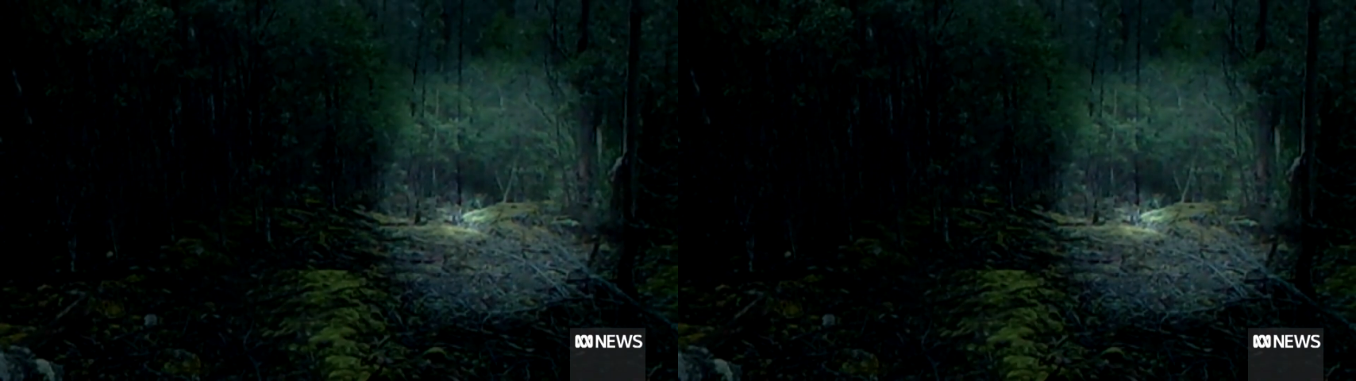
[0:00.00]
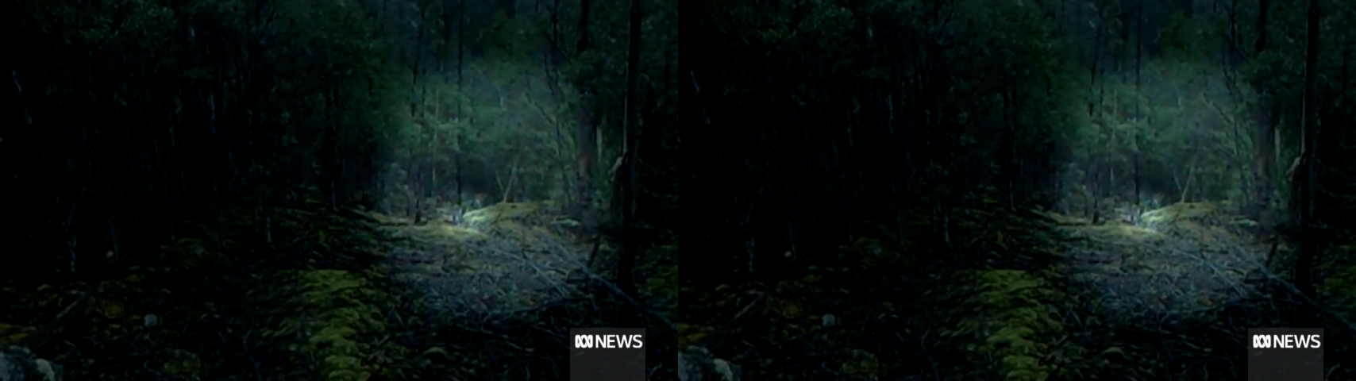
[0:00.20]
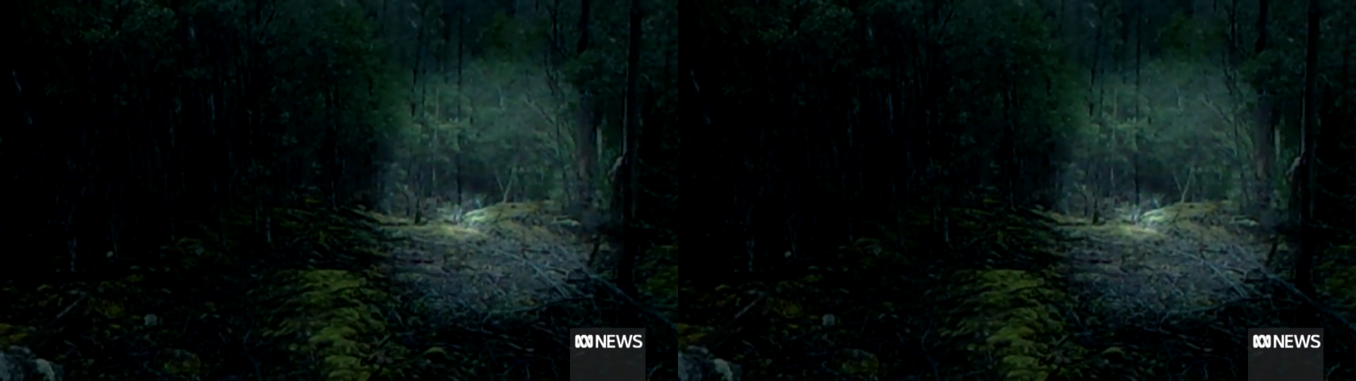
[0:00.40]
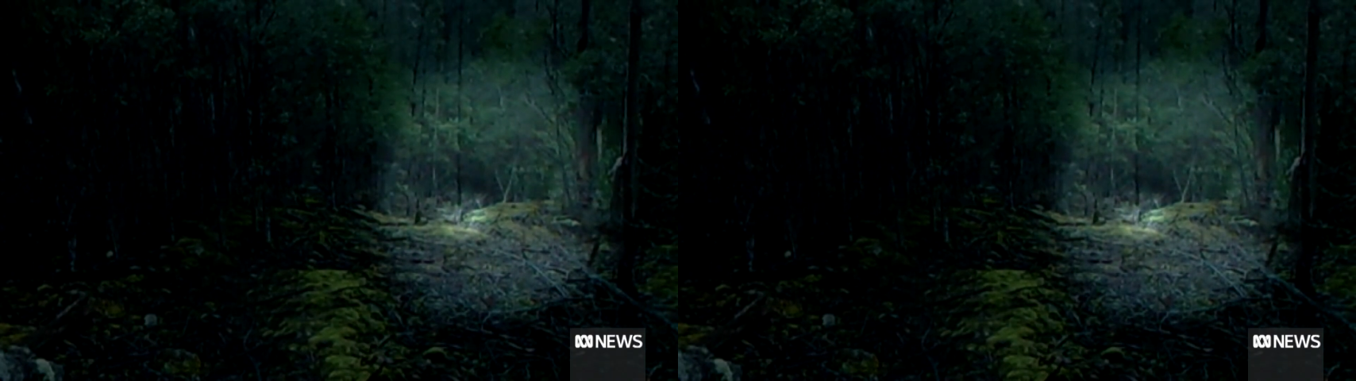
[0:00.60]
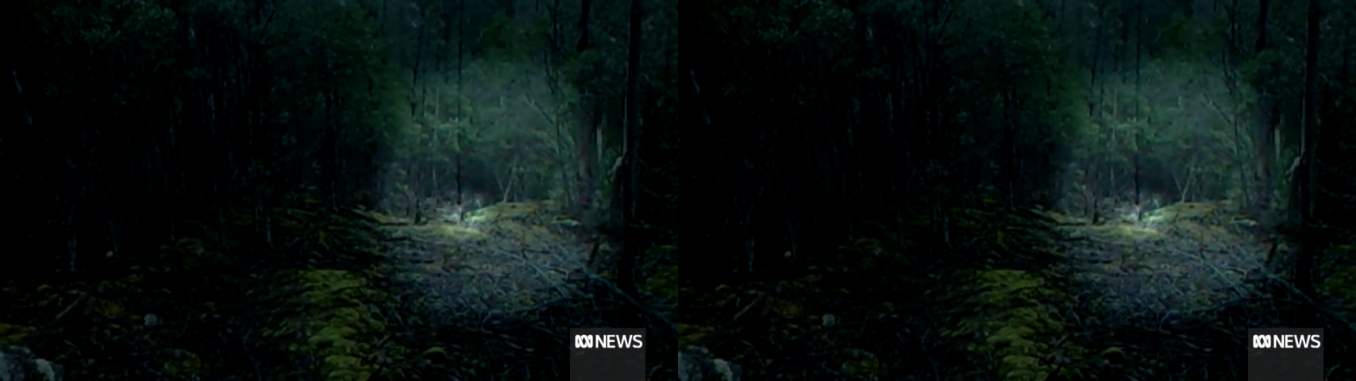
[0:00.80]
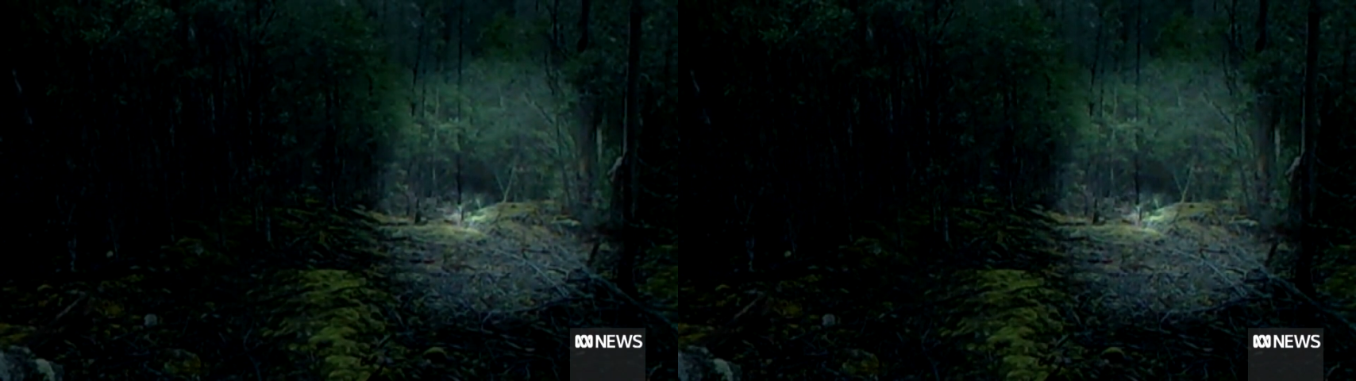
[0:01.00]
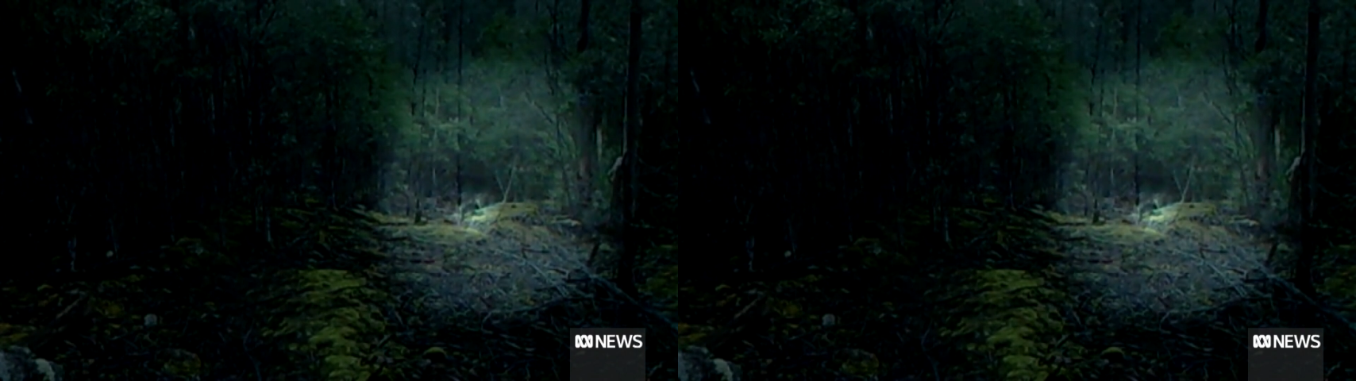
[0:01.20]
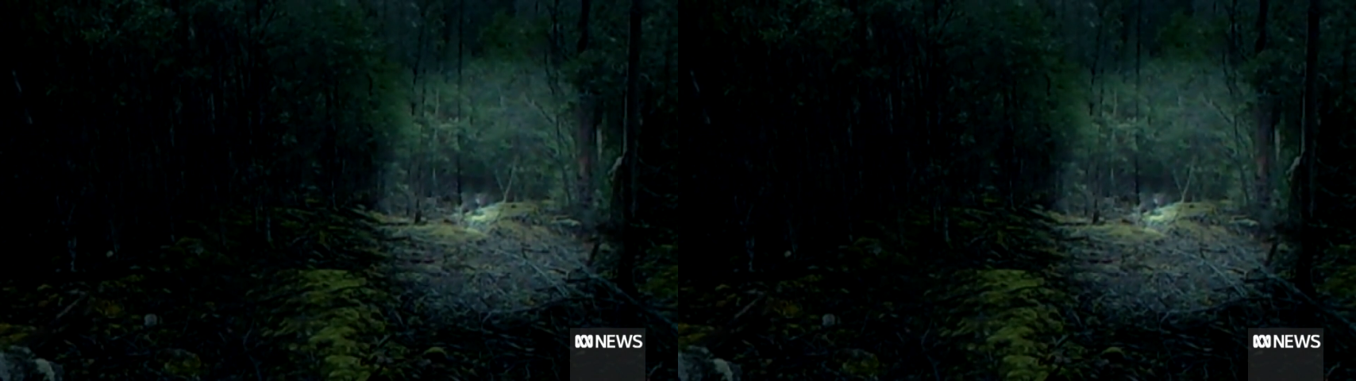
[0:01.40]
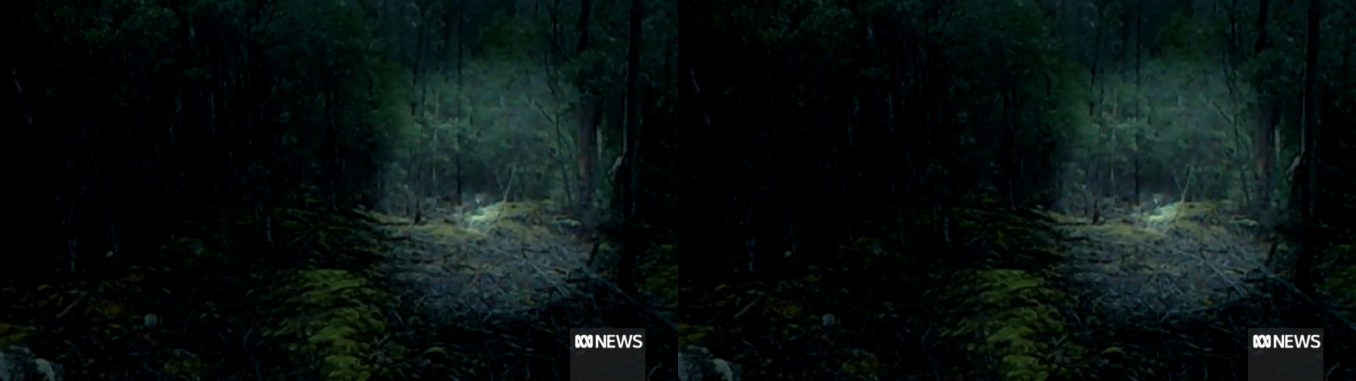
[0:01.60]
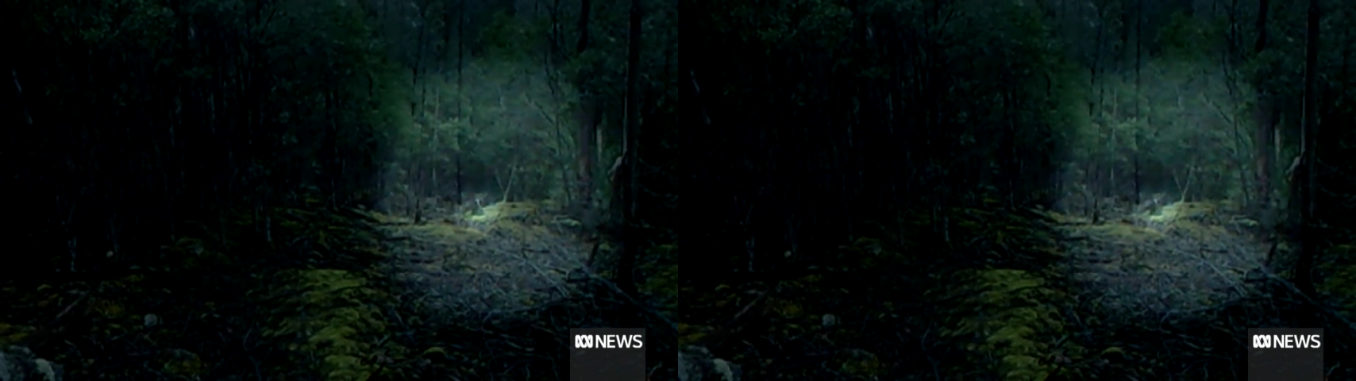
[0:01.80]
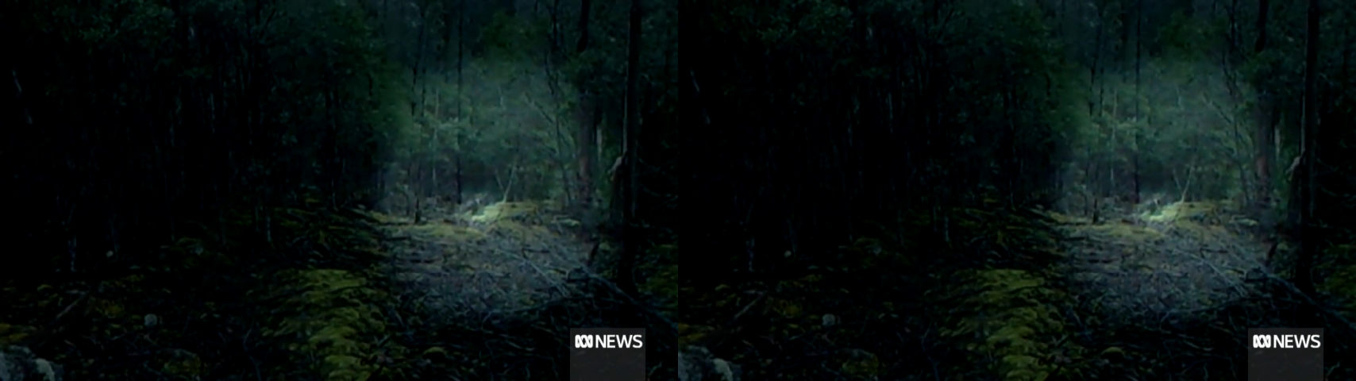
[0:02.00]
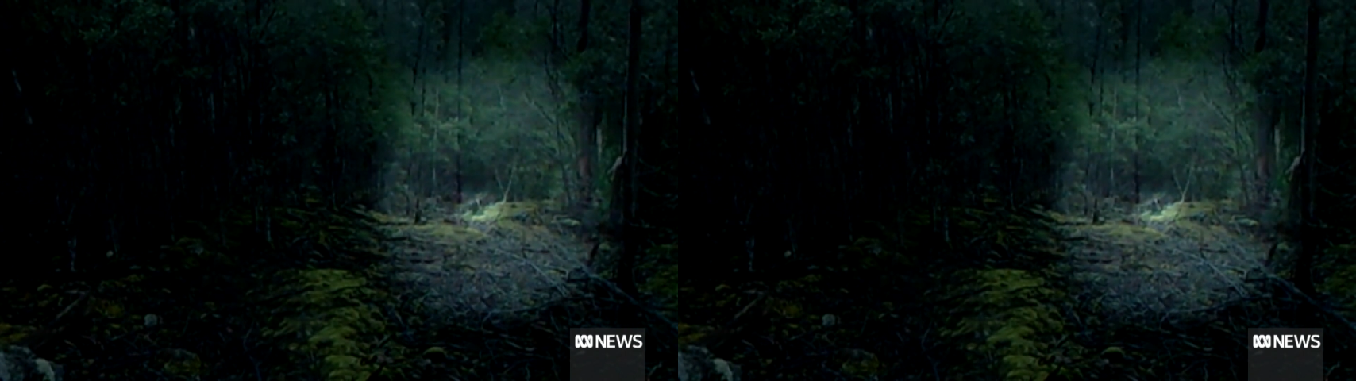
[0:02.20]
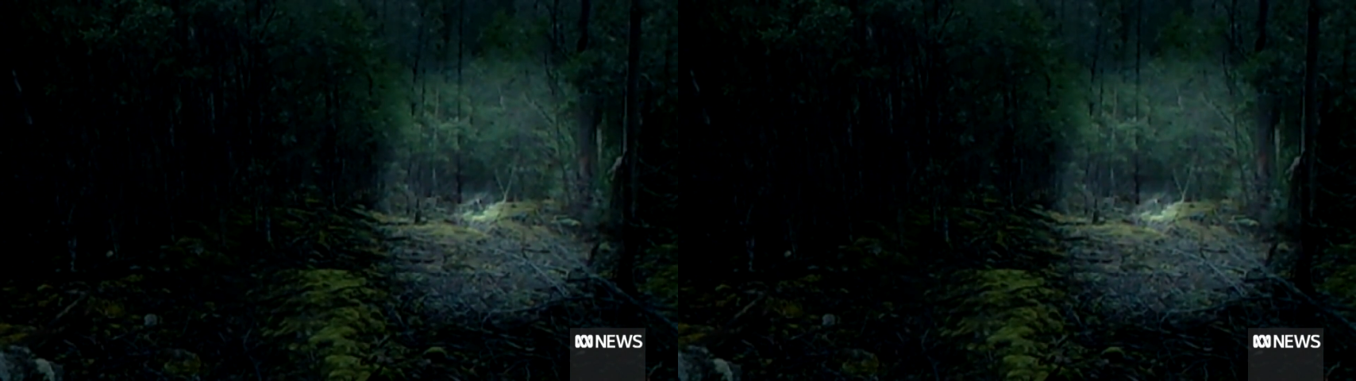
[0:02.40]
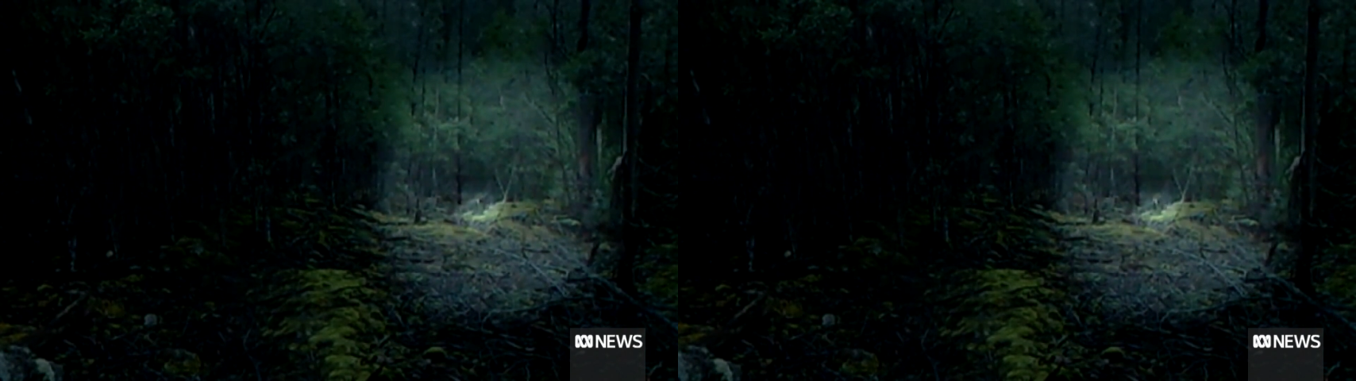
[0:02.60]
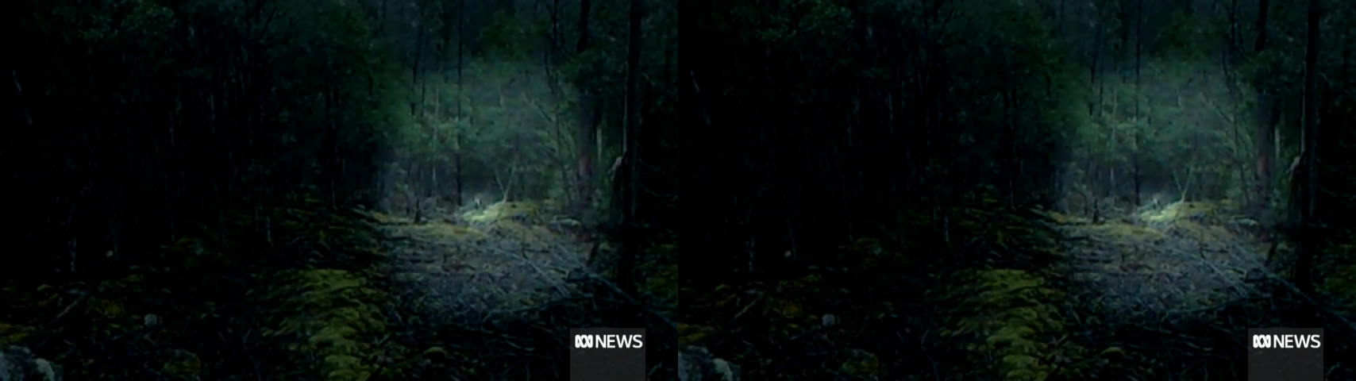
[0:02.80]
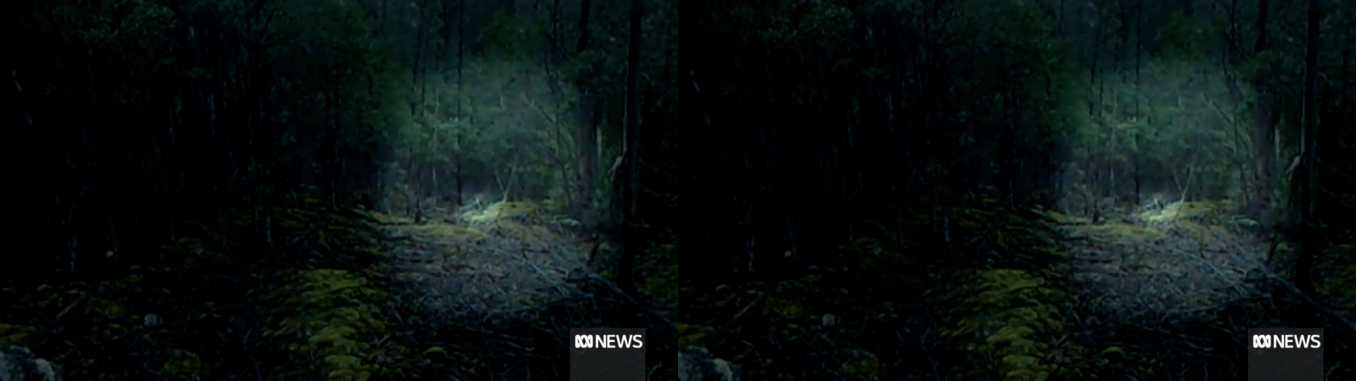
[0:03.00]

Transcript: Nobody's mouth can be seen.